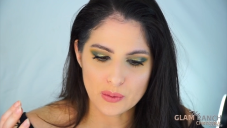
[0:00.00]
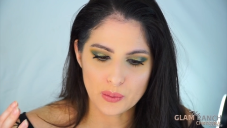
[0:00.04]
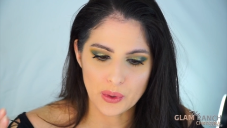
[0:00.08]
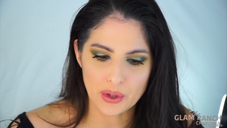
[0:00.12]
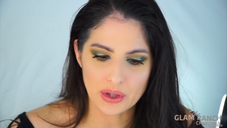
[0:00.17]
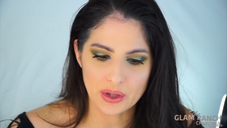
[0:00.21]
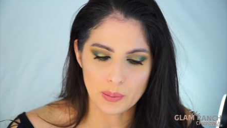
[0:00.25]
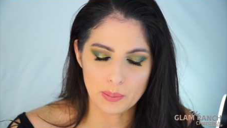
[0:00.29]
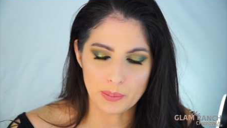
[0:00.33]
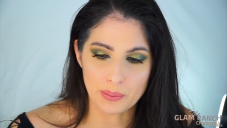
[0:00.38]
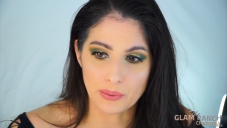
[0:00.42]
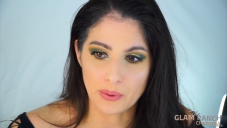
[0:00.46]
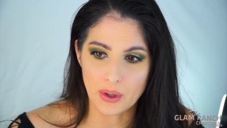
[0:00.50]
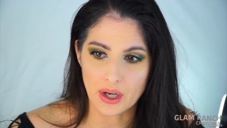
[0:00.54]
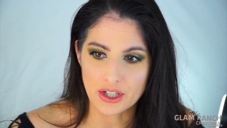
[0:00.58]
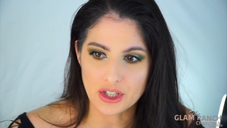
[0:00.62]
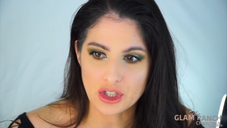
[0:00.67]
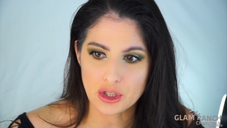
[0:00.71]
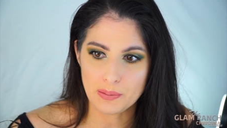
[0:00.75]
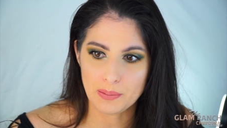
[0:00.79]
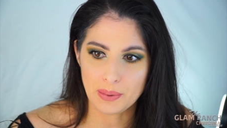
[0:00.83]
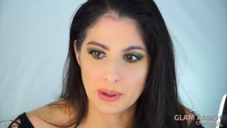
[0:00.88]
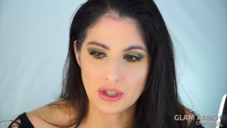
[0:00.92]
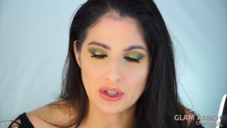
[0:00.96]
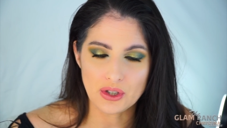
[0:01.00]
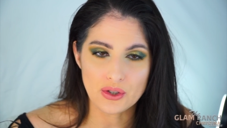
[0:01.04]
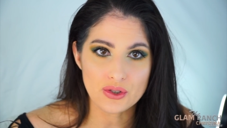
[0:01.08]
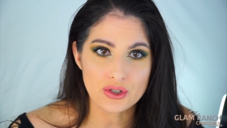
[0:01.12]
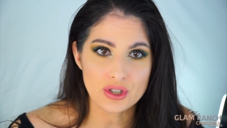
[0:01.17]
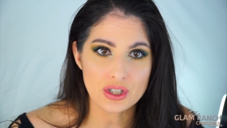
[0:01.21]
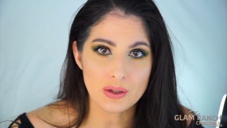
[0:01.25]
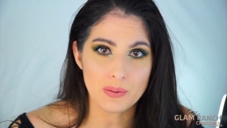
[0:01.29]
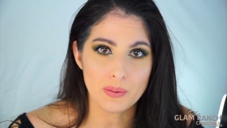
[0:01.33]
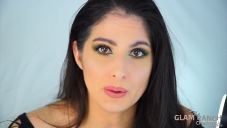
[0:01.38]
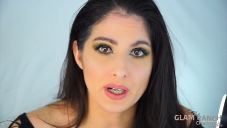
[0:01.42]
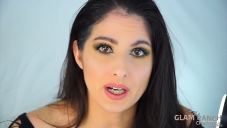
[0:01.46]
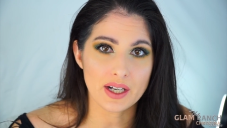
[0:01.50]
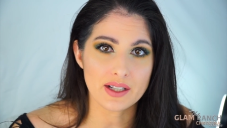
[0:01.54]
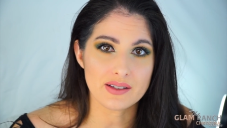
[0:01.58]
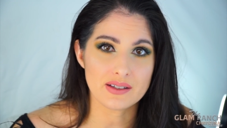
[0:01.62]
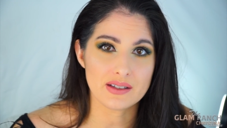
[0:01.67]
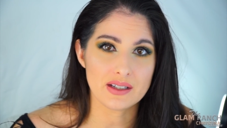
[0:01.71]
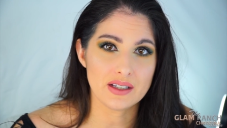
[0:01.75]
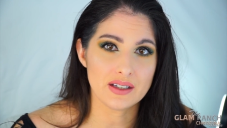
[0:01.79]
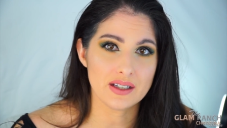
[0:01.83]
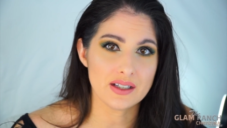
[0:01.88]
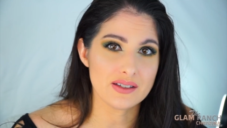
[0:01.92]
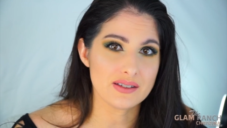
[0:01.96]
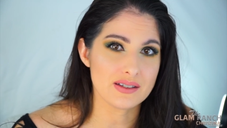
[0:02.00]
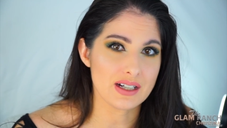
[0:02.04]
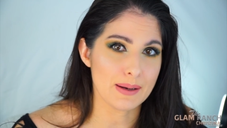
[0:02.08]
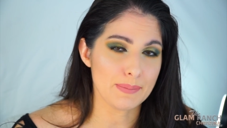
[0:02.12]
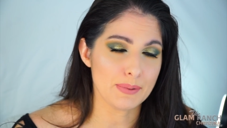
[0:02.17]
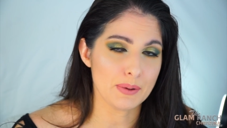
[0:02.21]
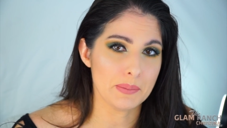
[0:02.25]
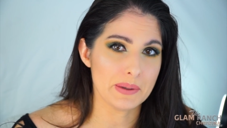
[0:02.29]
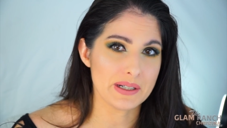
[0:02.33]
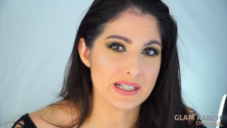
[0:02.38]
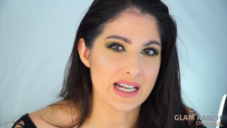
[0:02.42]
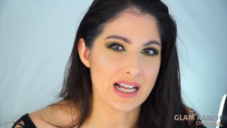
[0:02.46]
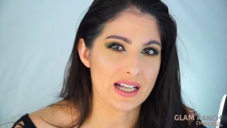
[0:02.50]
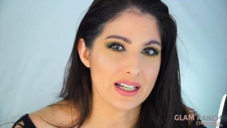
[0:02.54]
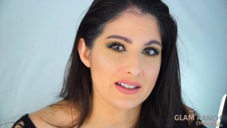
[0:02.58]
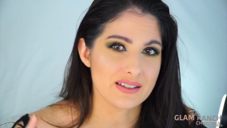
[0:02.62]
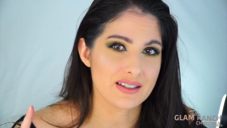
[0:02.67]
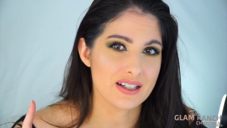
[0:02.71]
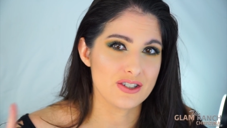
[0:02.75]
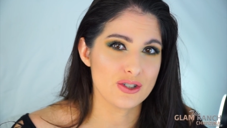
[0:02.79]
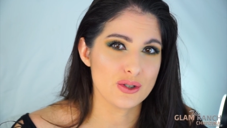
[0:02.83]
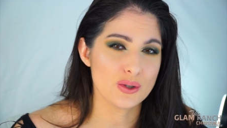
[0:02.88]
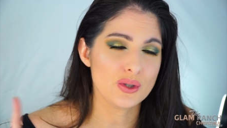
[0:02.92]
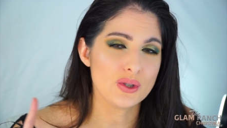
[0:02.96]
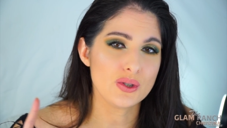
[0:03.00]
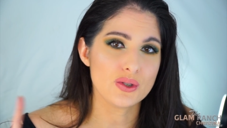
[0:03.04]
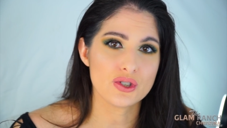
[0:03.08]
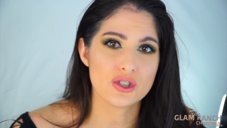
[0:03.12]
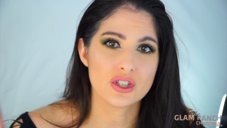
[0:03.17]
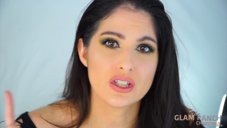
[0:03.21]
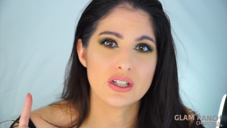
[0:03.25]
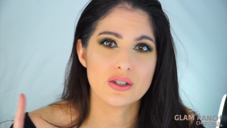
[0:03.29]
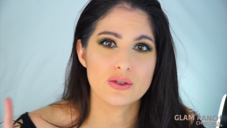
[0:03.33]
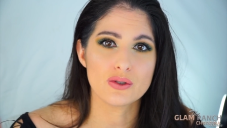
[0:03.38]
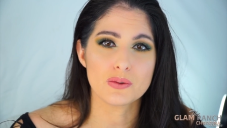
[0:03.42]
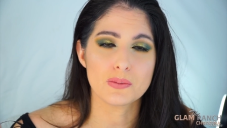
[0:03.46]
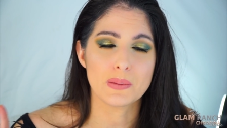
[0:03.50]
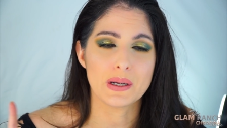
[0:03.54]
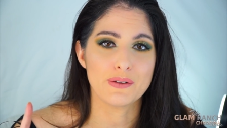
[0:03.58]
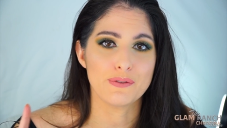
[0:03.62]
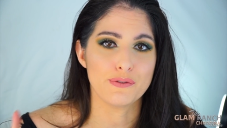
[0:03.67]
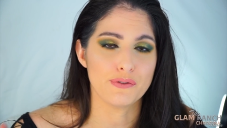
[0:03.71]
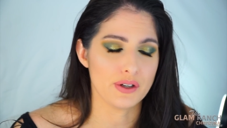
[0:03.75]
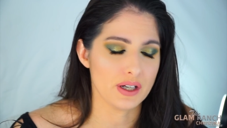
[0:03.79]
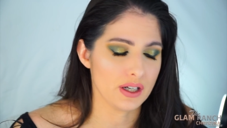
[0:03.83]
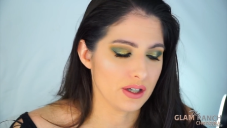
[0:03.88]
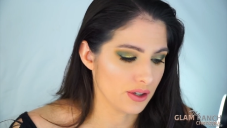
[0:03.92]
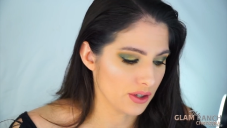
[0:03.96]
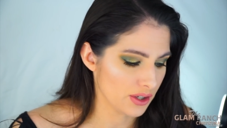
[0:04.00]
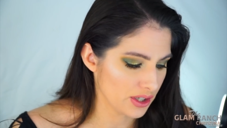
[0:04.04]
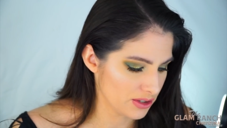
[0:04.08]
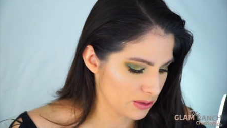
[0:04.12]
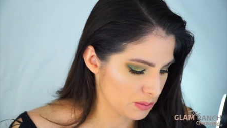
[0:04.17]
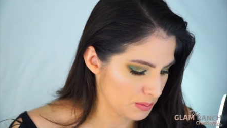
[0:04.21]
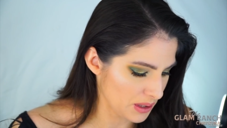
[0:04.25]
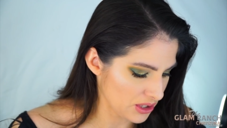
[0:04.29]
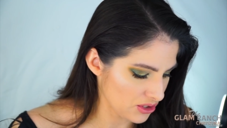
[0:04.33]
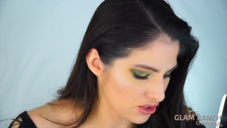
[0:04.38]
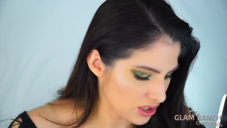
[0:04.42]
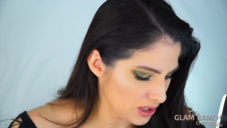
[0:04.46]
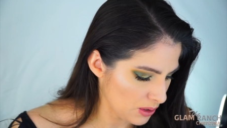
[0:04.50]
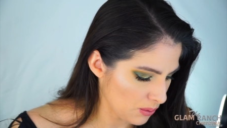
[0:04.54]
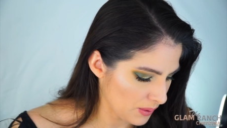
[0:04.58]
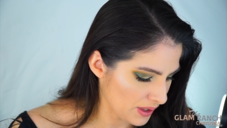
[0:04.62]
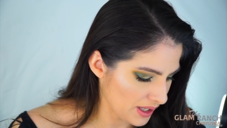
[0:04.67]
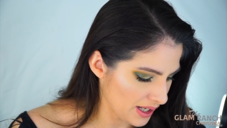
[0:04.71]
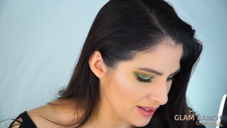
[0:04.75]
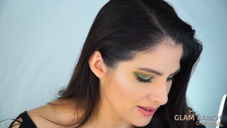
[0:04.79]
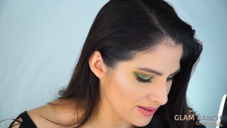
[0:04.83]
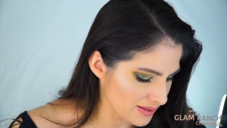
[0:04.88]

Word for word: with a brush, but usually when I see these type of metallics, I do usually use my finger, especially when I